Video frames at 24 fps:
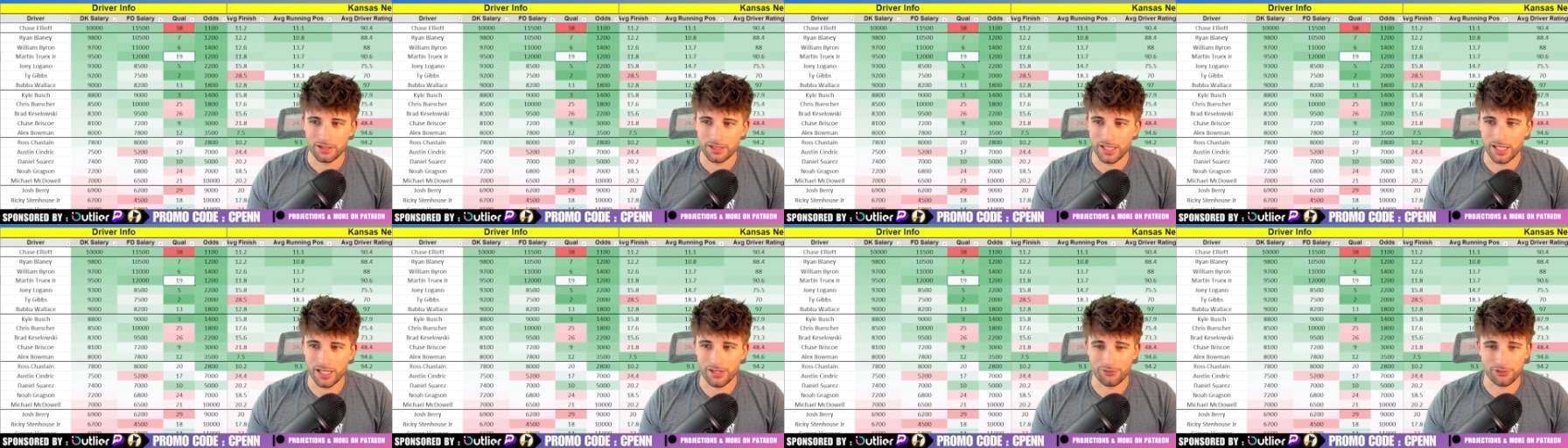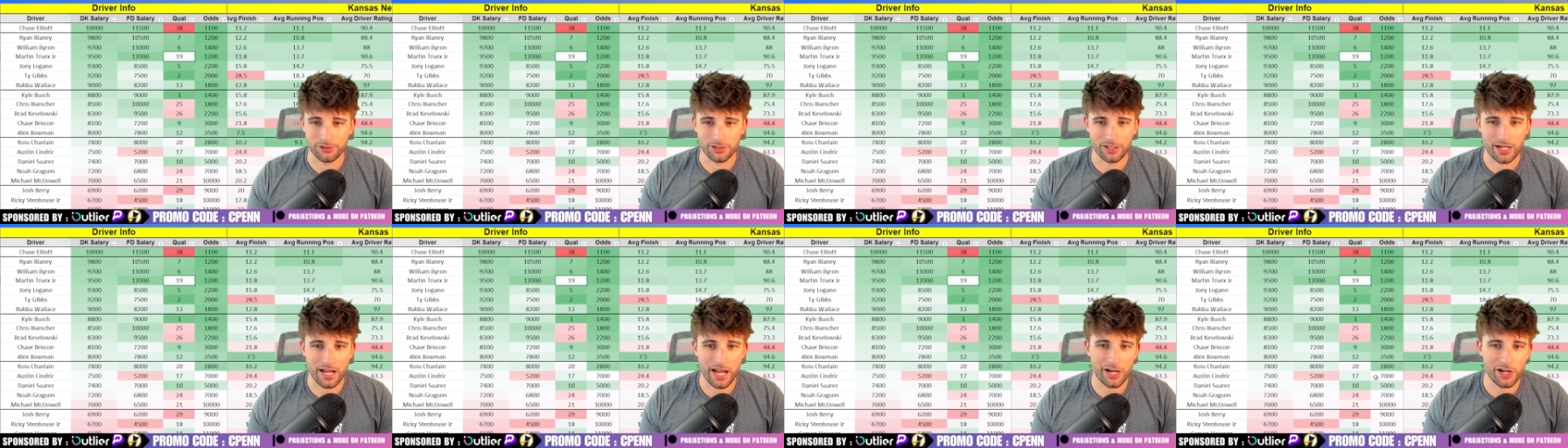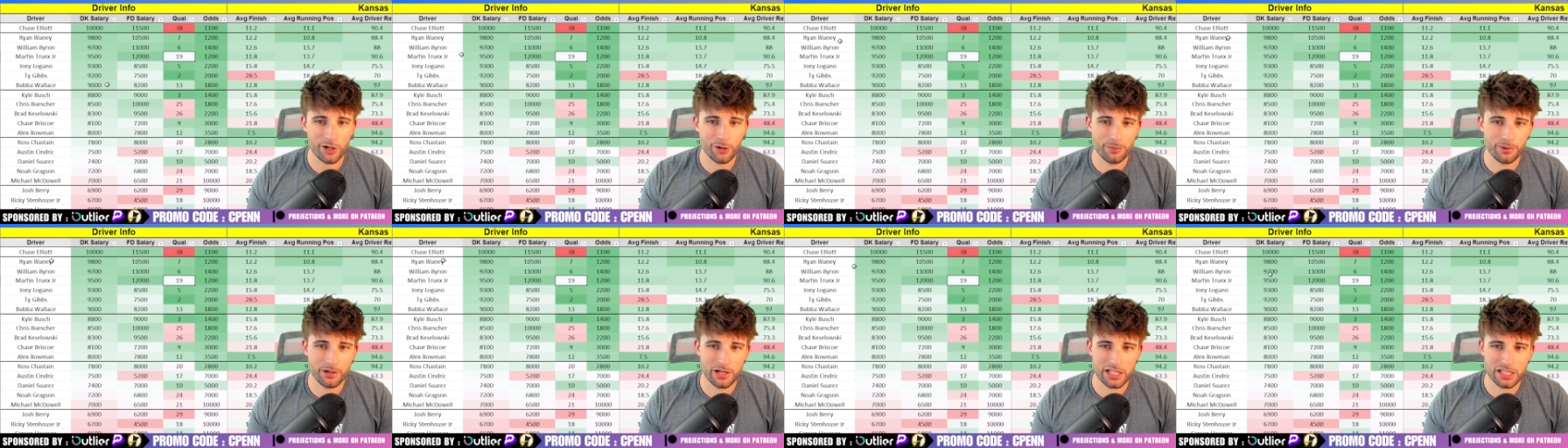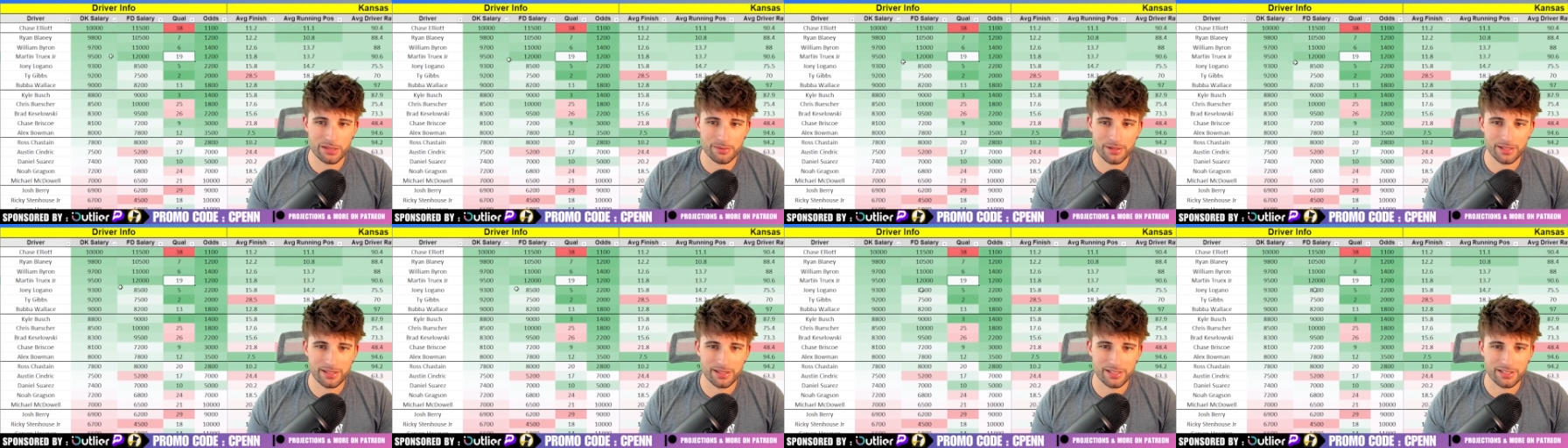If Logano burns
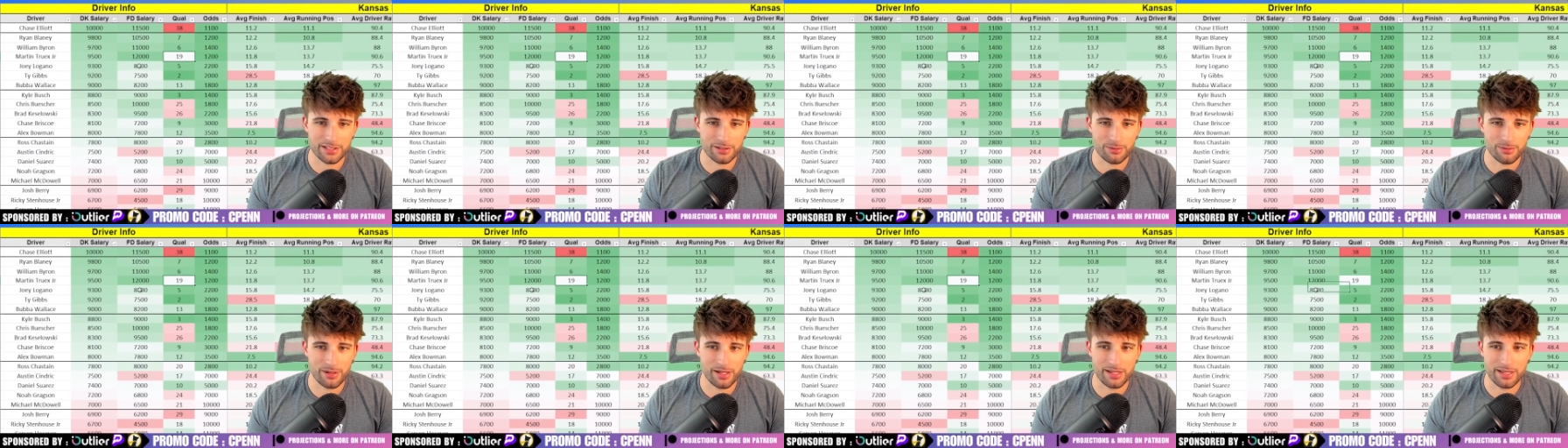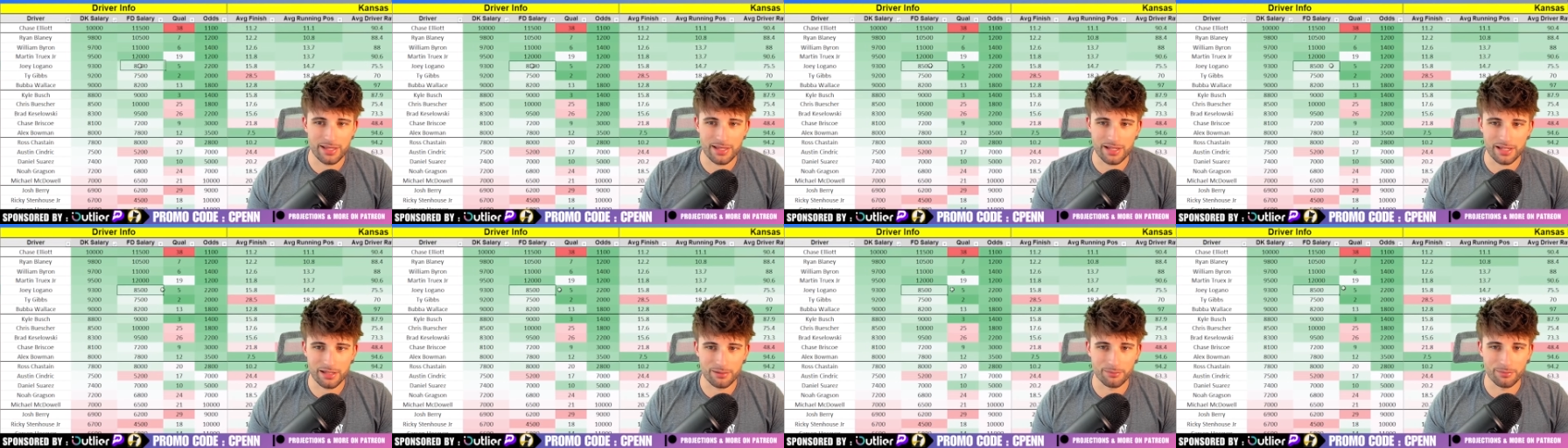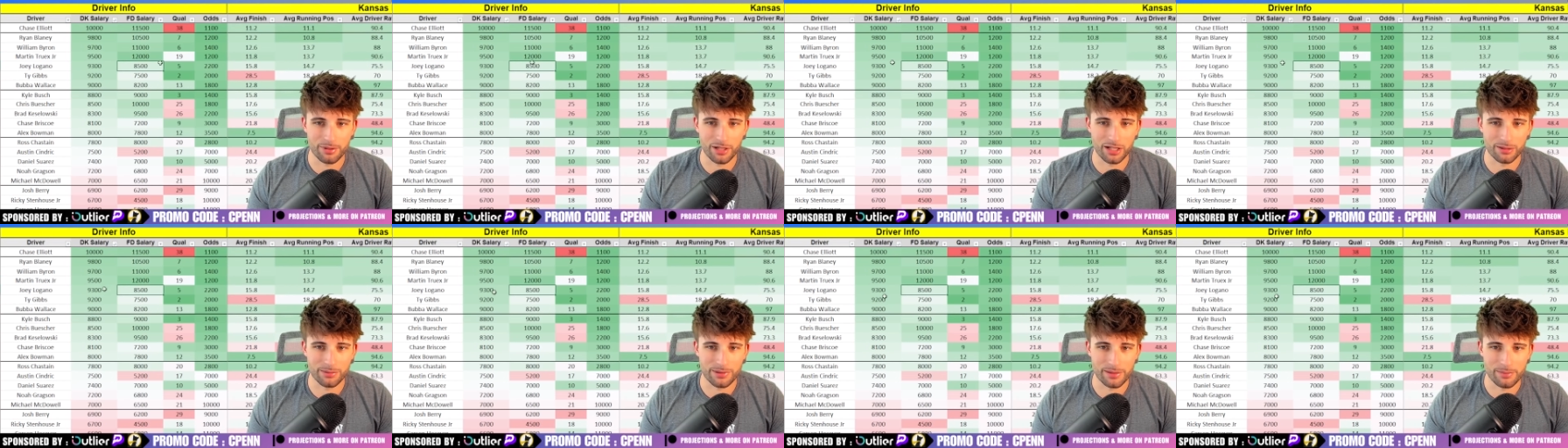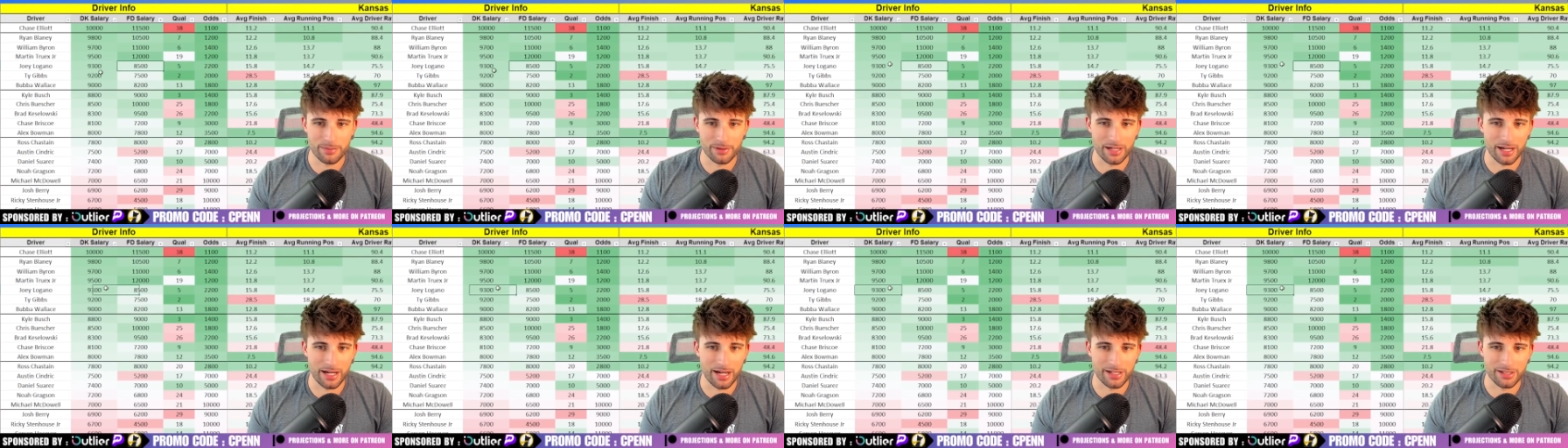me this week, he can burn me,
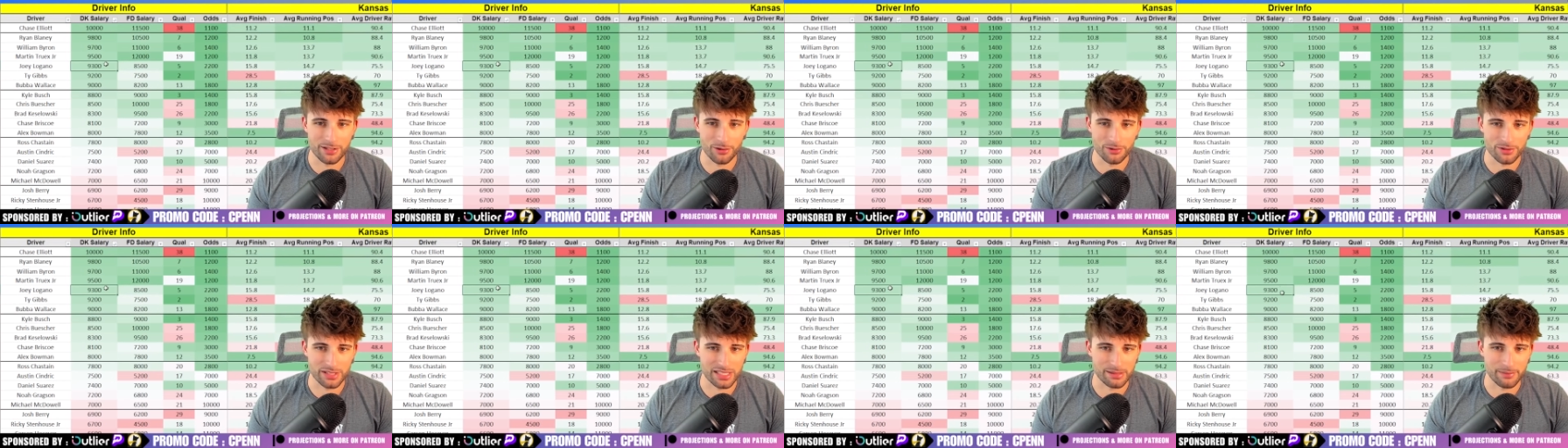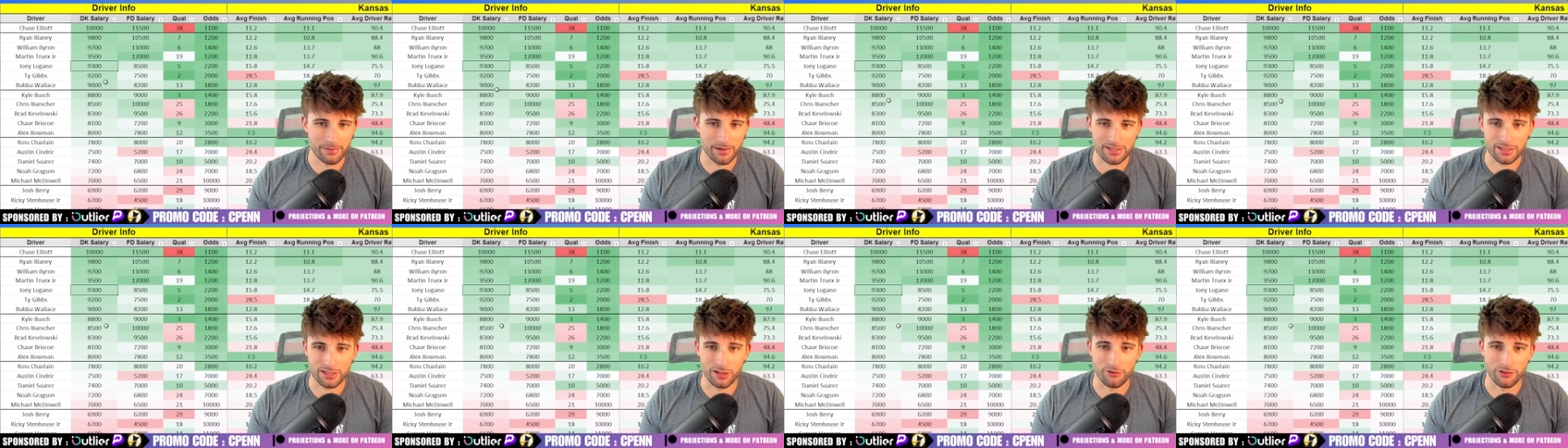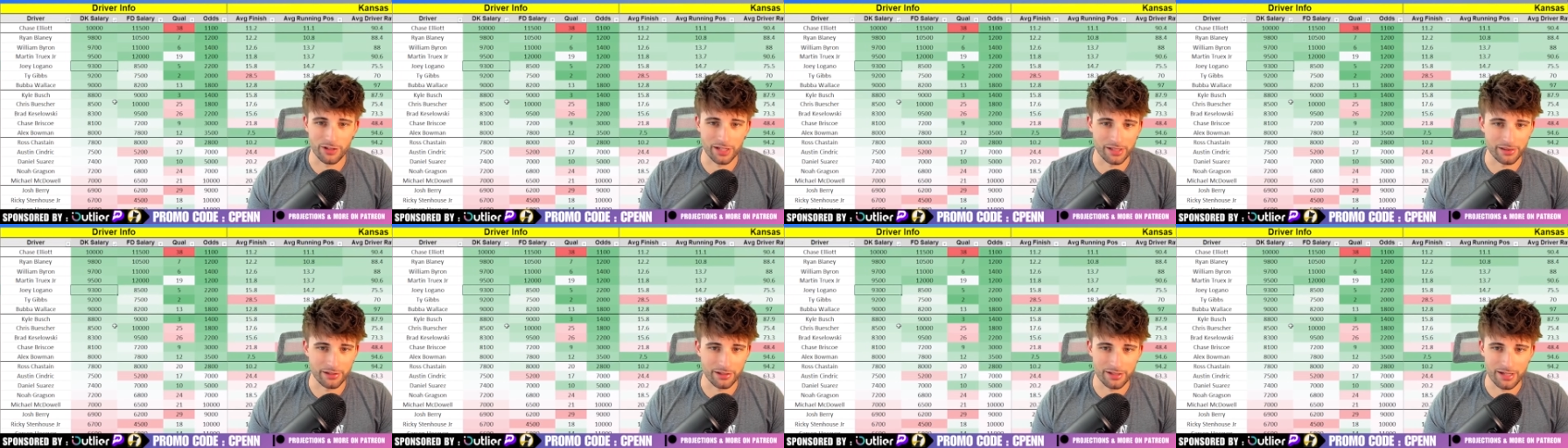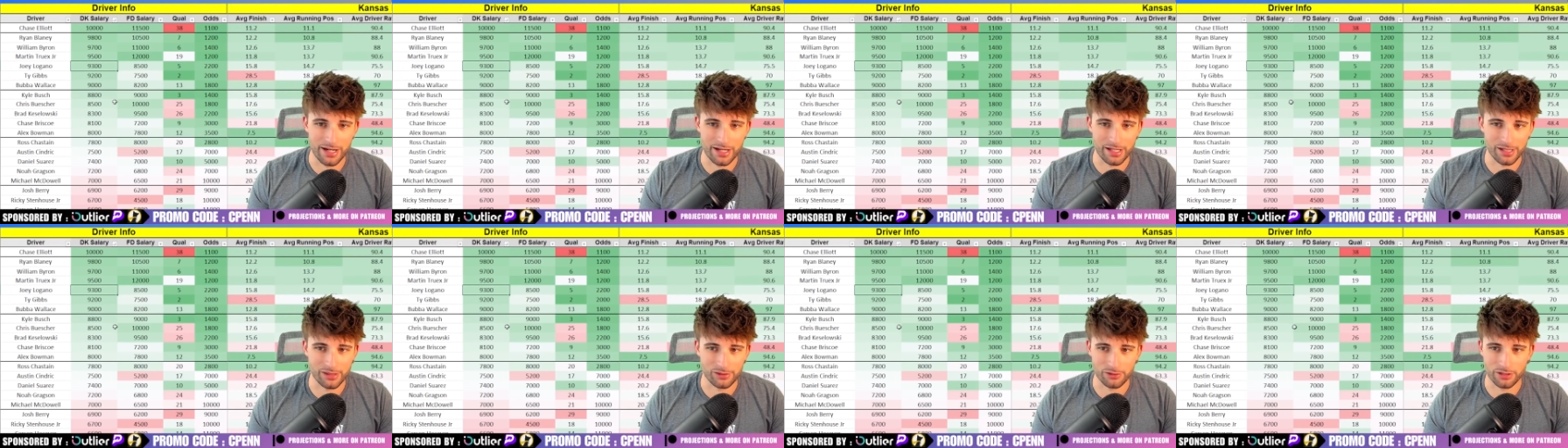but I don't see myself getting there at
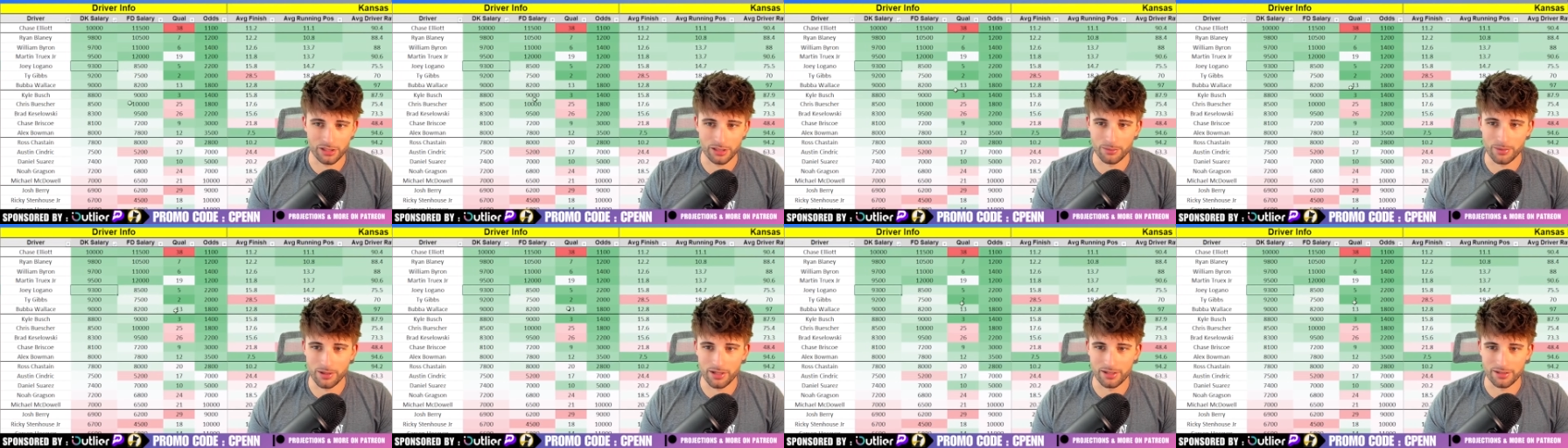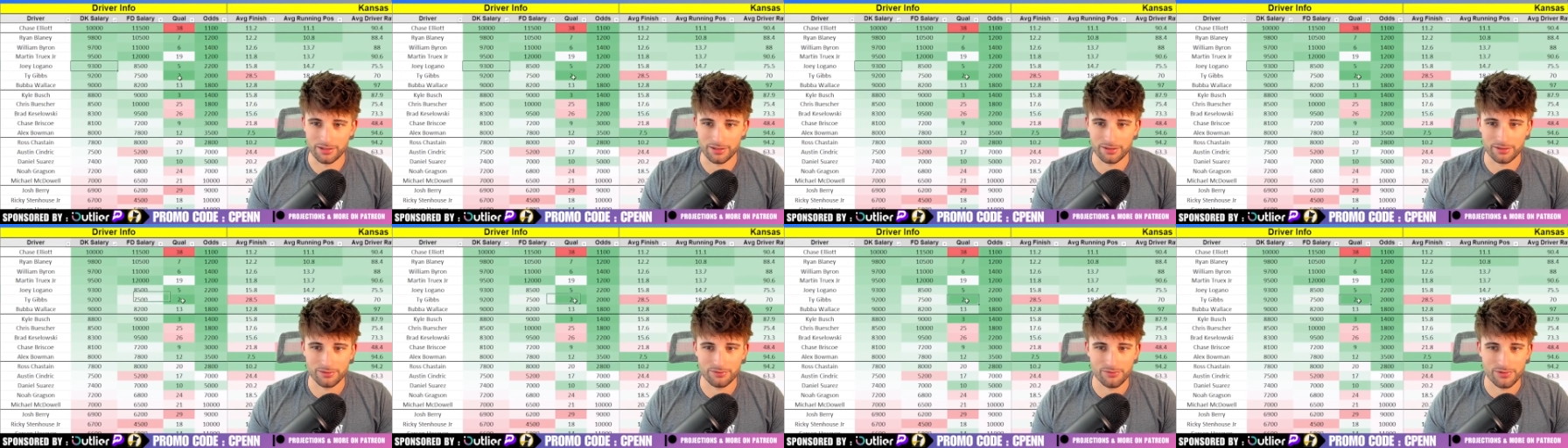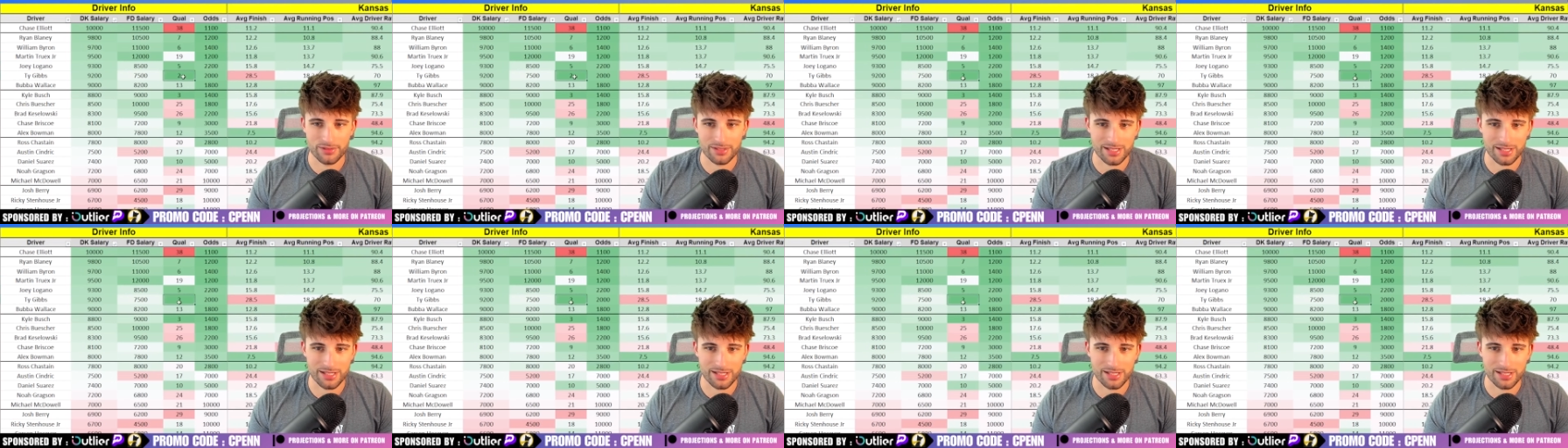9300 bucks.